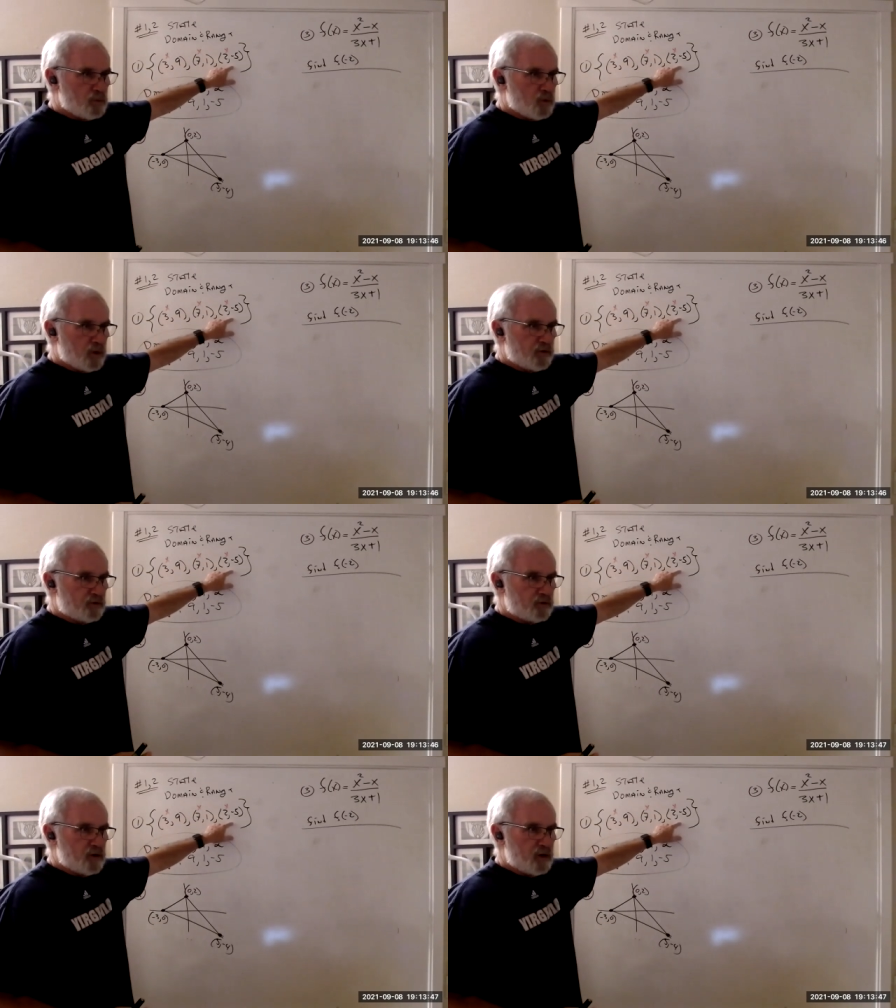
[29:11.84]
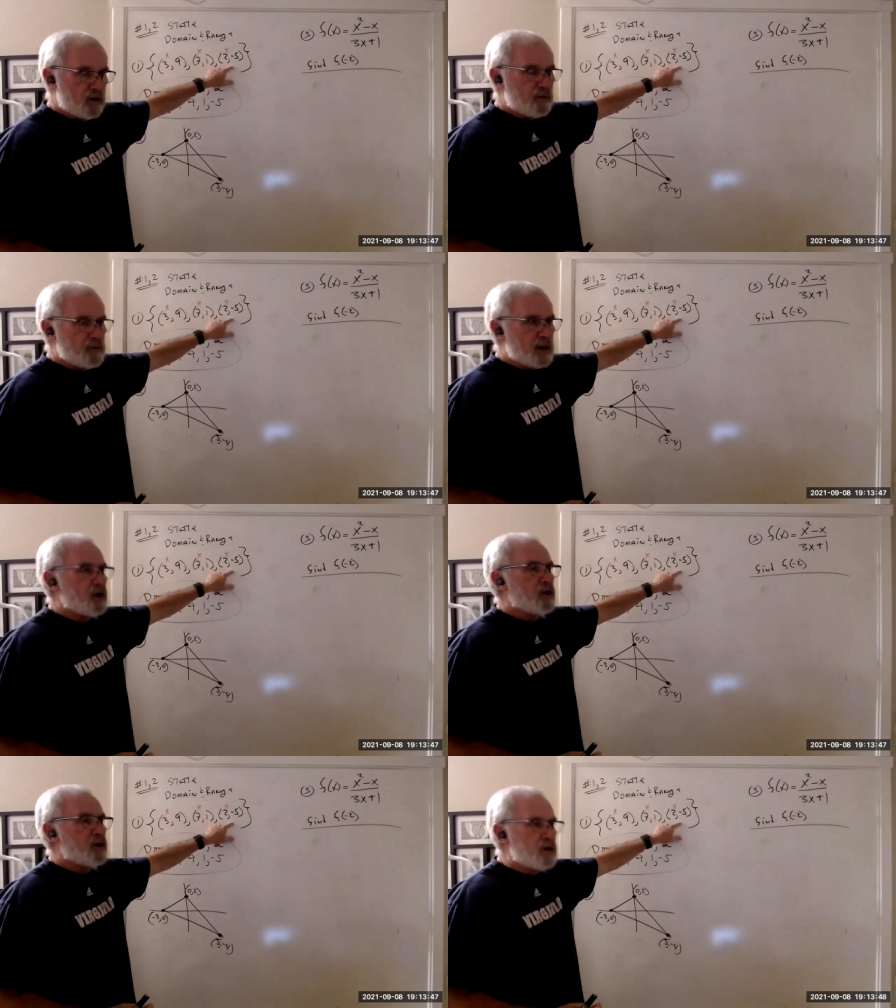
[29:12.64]
points that
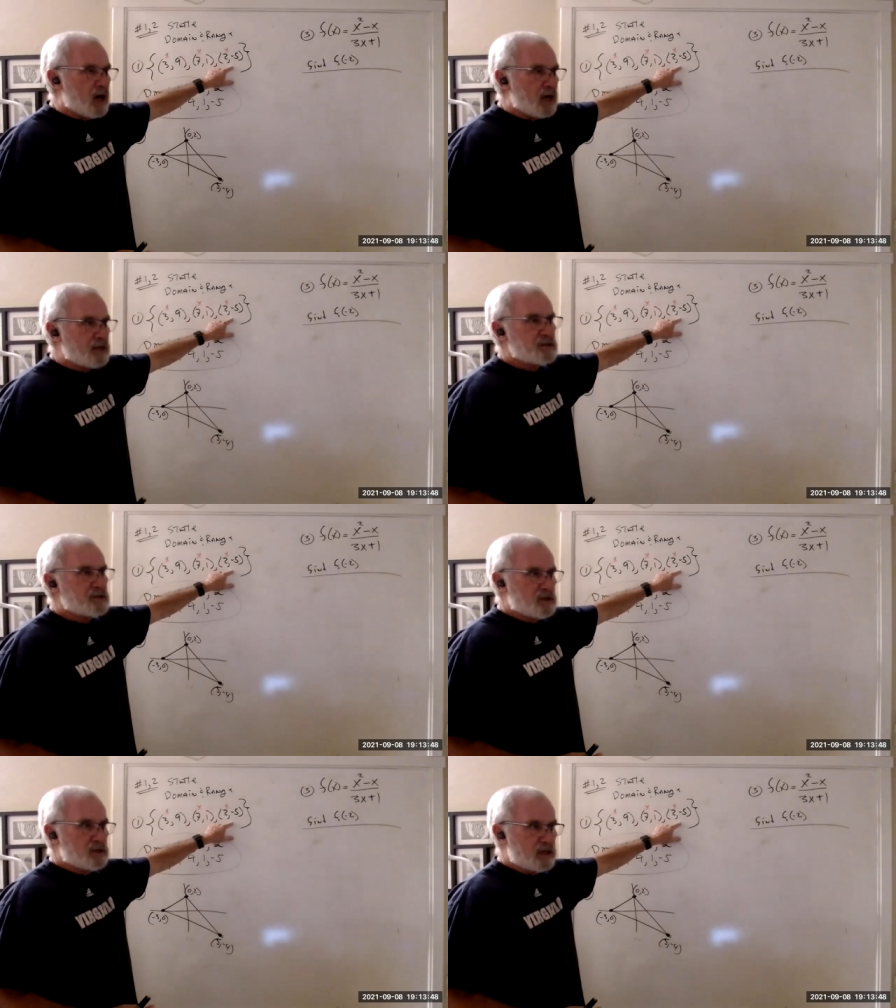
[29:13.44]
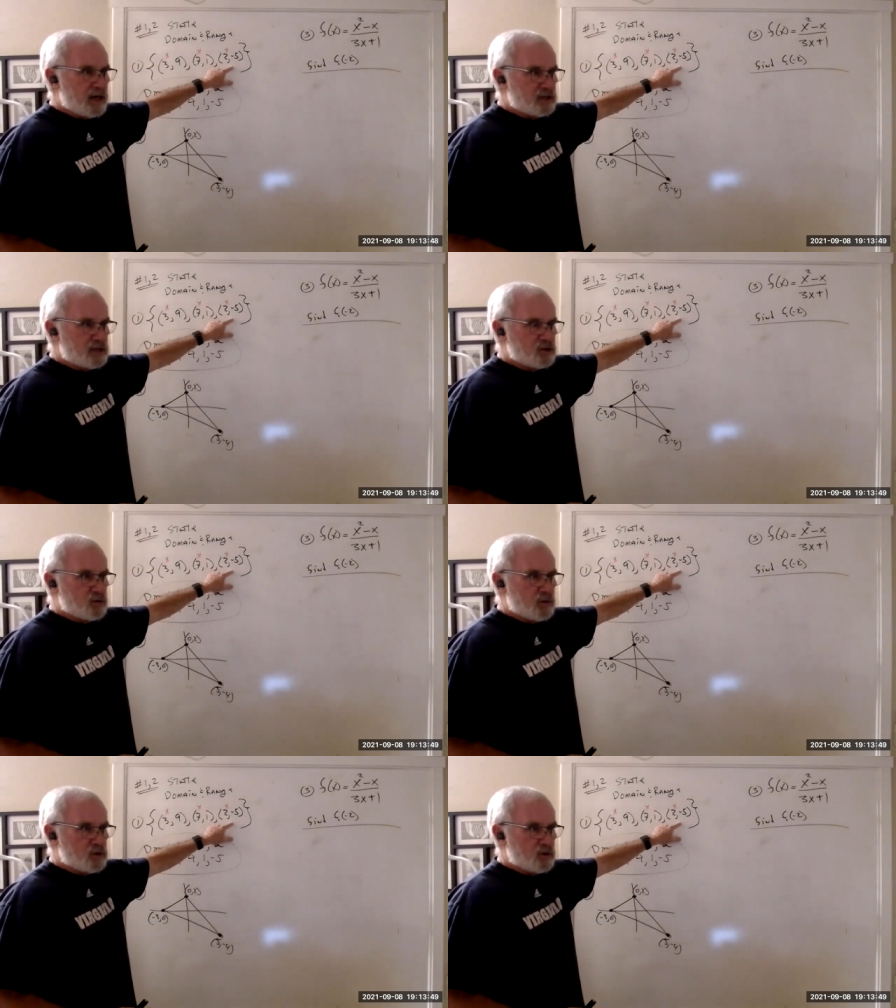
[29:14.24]
are not connected
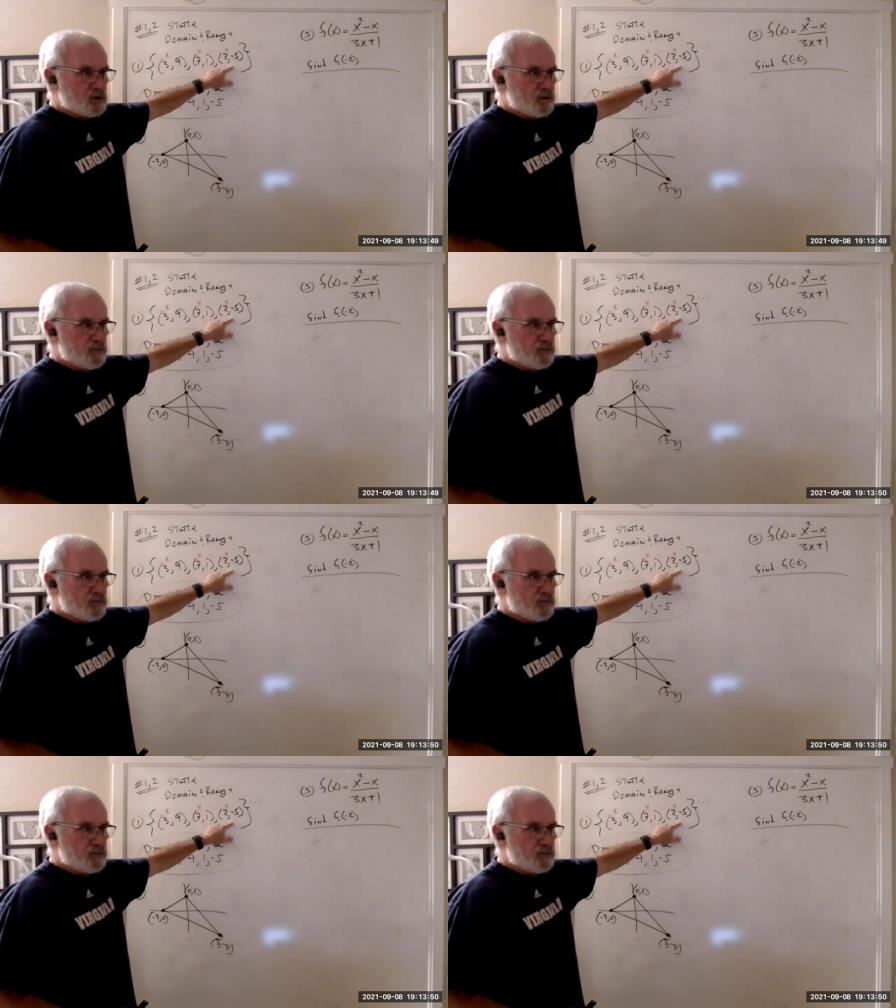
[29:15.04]
to each other.